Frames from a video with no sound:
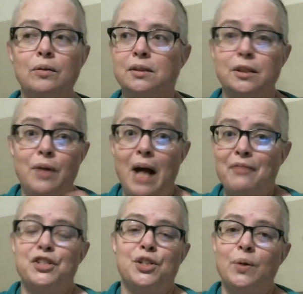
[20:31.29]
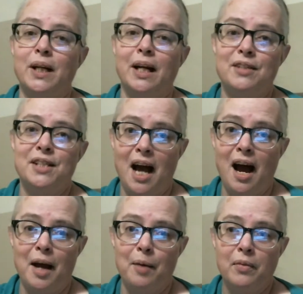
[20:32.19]
So you don't have to do it every
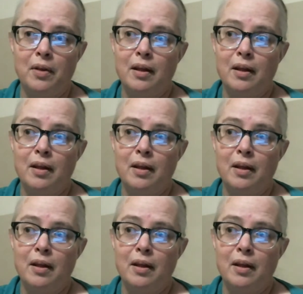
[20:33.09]
time.